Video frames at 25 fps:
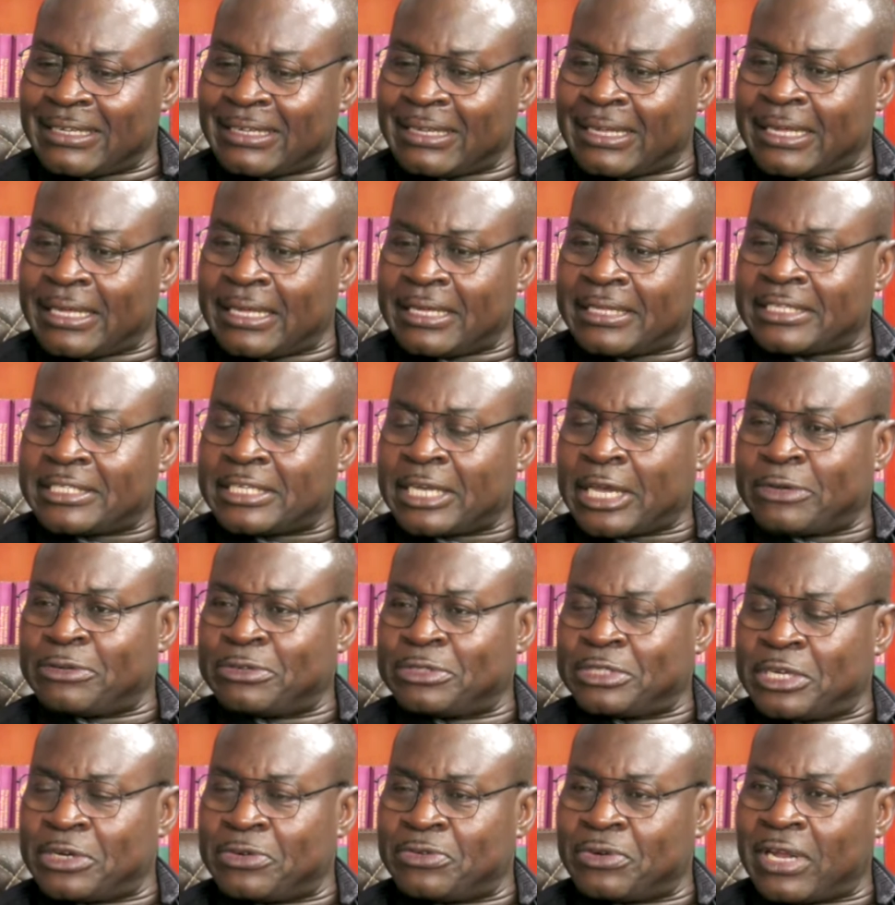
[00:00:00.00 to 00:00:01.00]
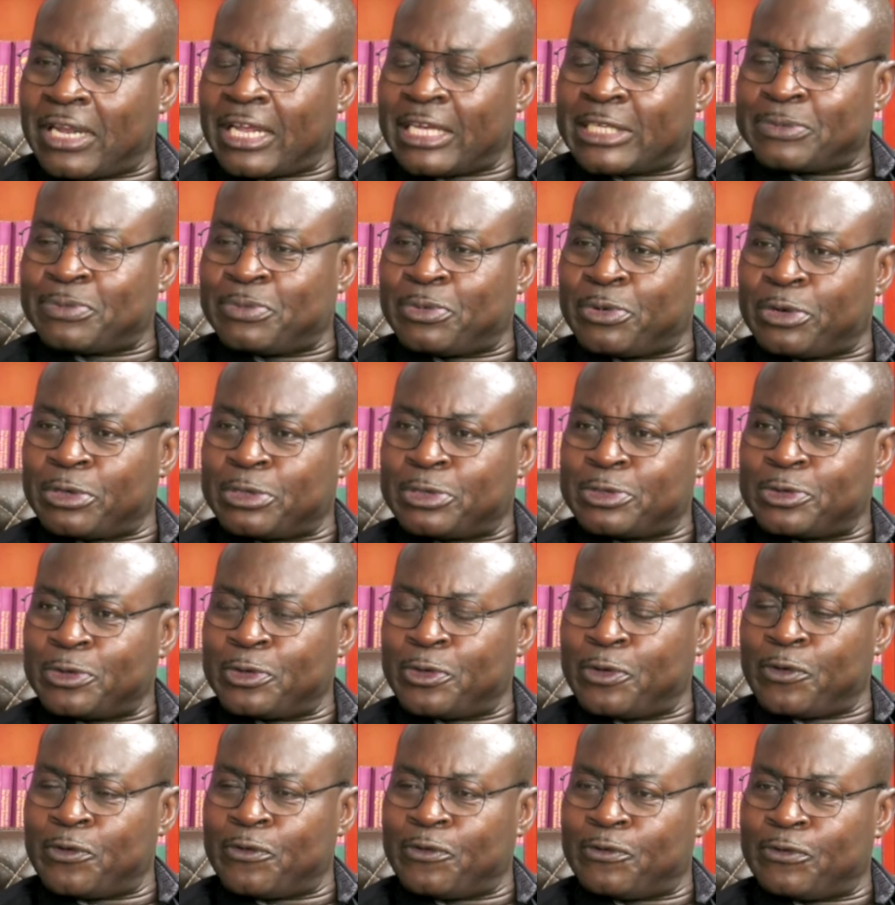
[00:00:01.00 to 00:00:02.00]
the Secretary General has brought
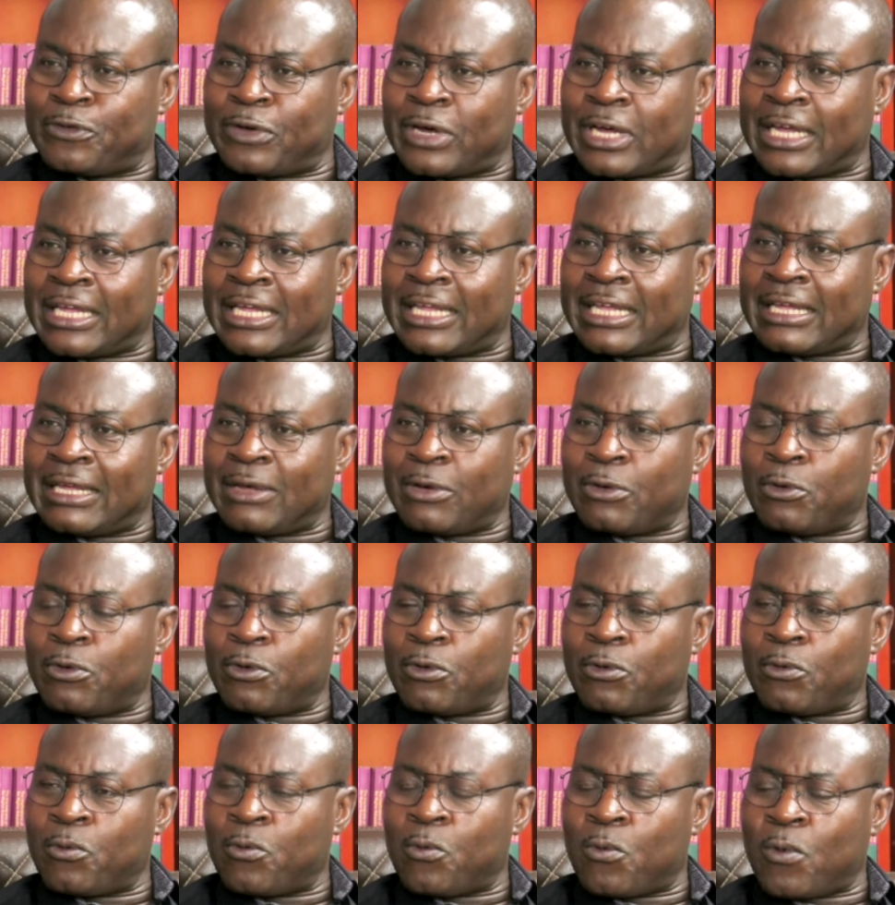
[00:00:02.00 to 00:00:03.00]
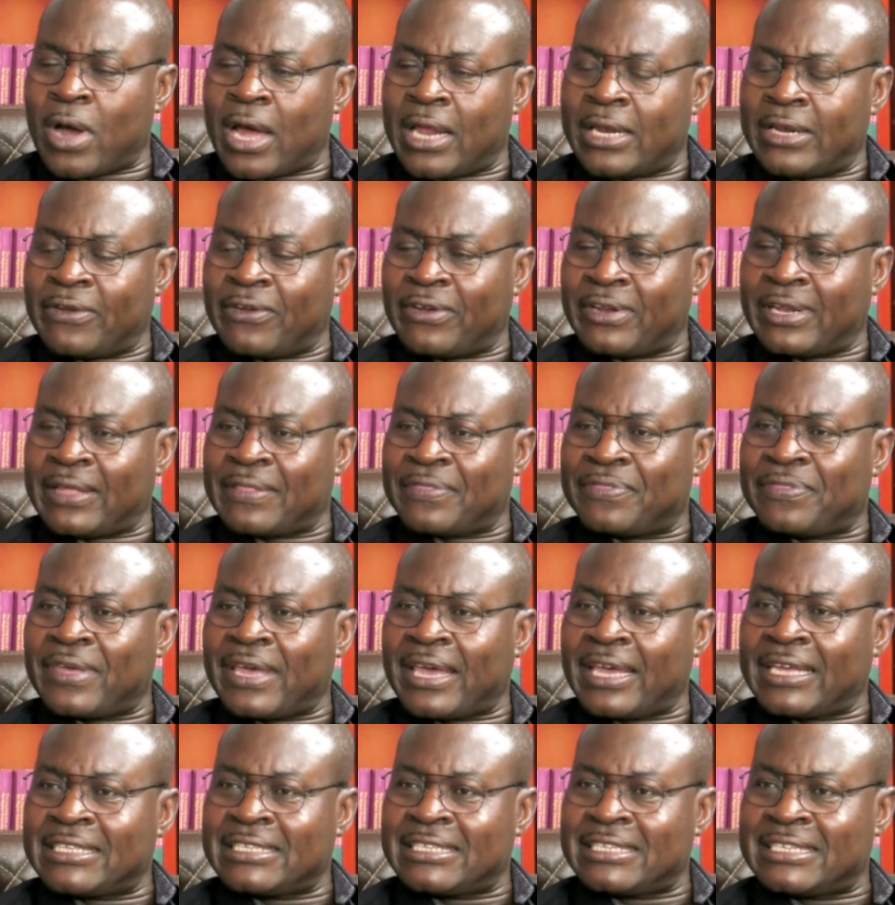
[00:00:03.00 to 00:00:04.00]
over
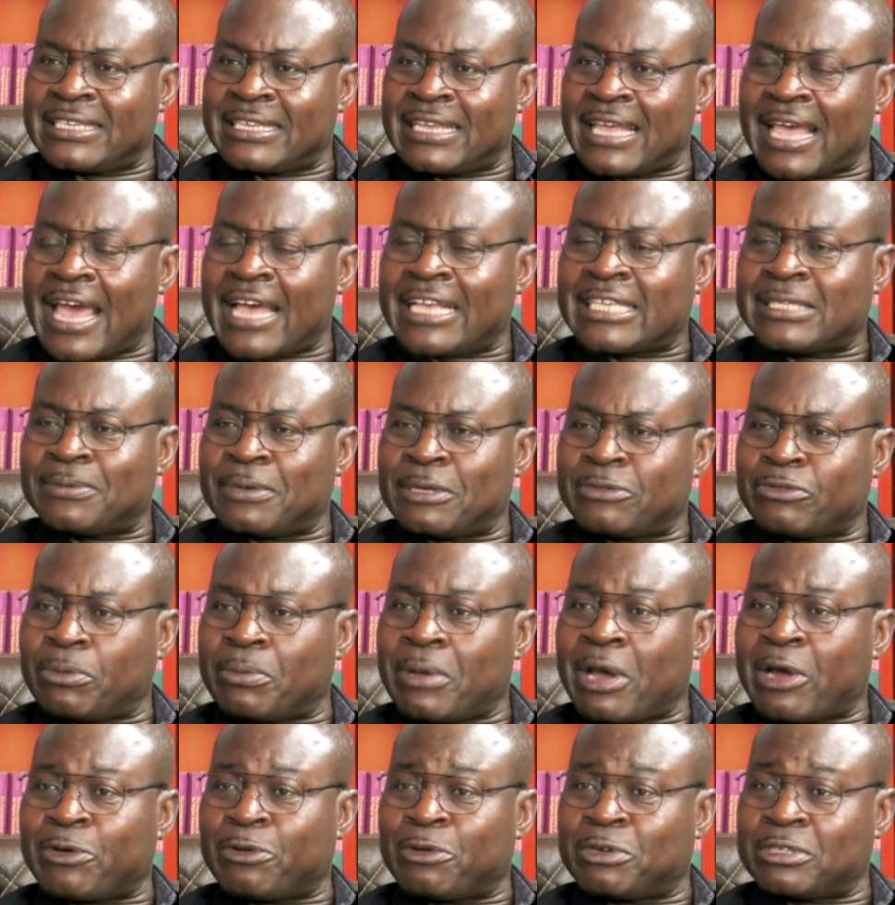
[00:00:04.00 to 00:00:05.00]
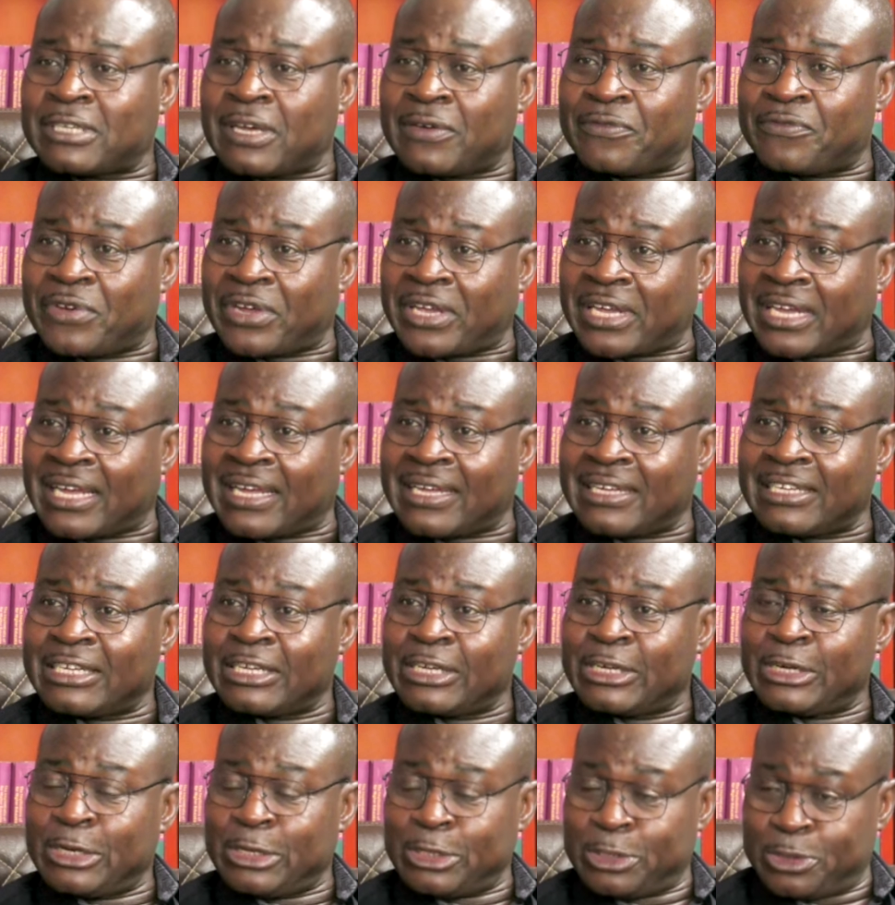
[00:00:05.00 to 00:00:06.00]
130 experts from across Africa
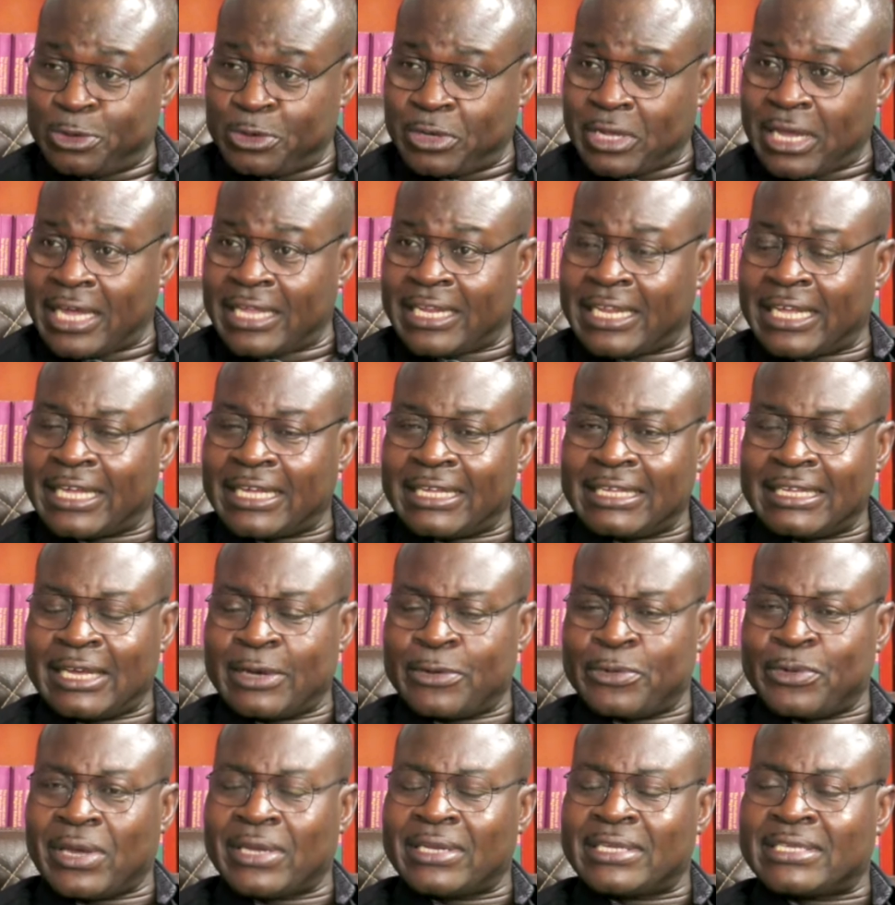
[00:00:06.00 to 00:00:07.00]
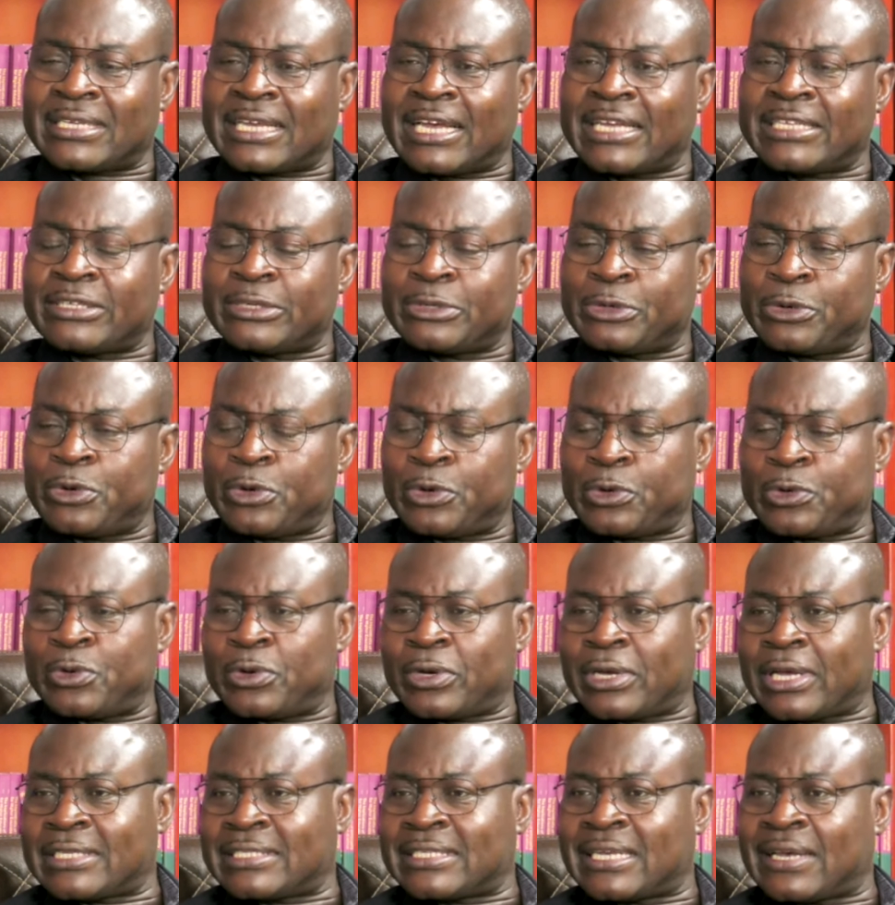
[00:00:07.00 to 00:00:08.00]
to Ghana, and we are discussing cocoa,
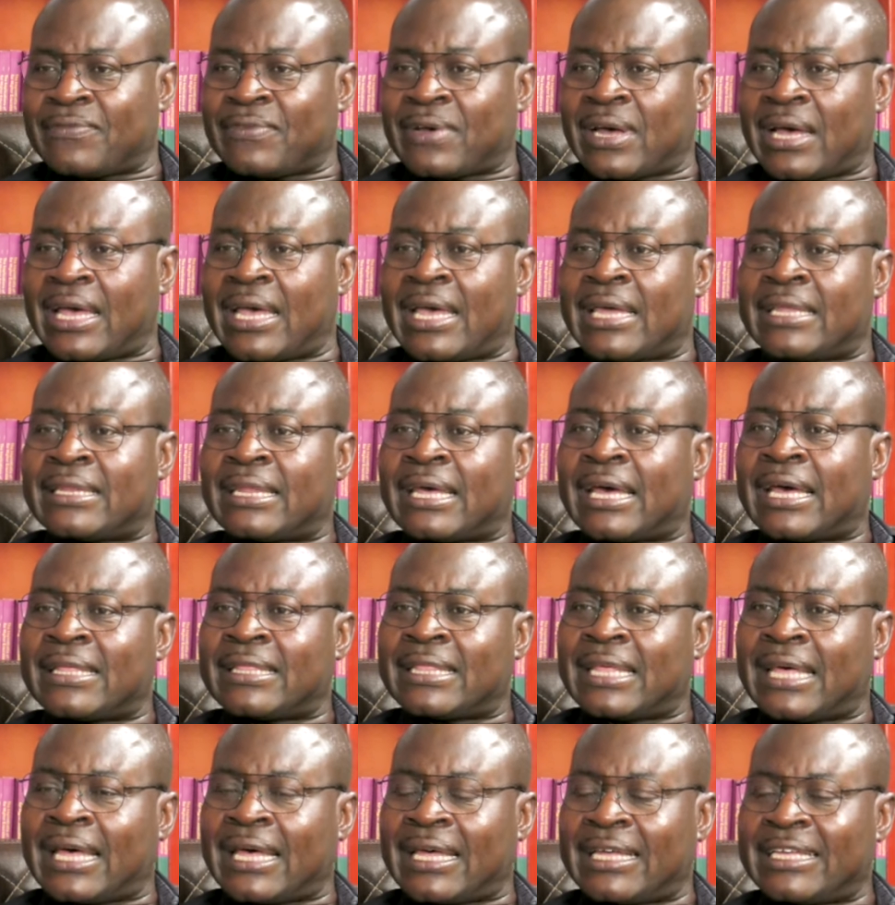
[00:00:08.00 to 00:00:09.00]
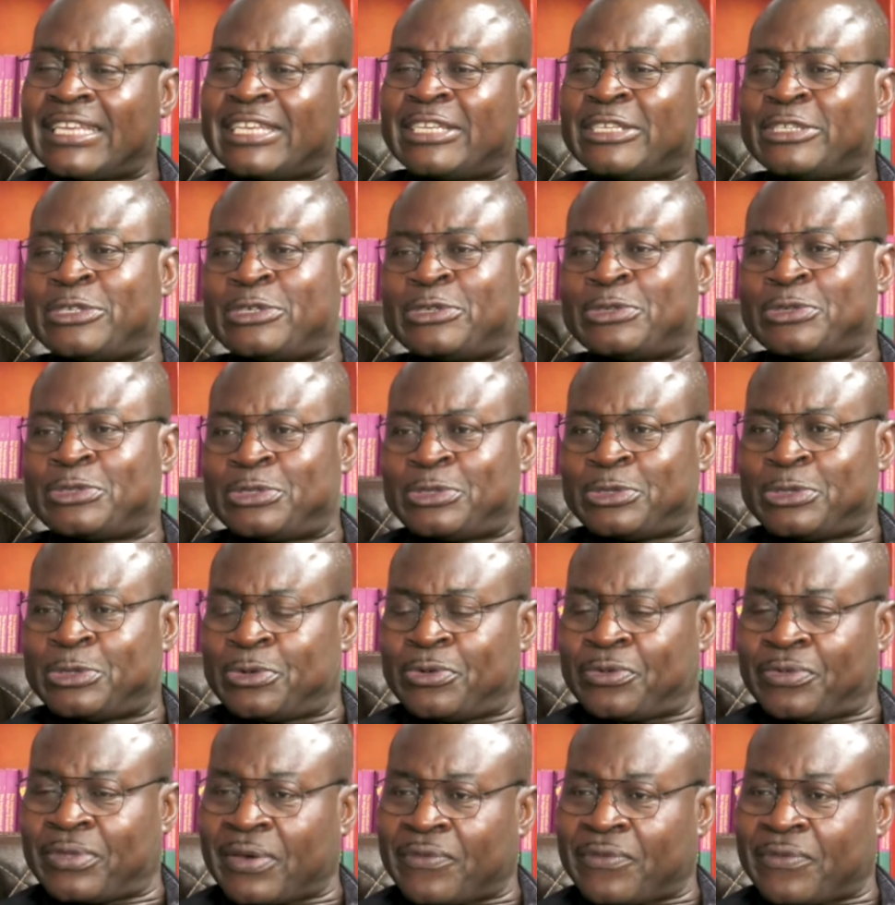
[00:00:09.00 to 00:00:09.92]
cassava, and other issues to do with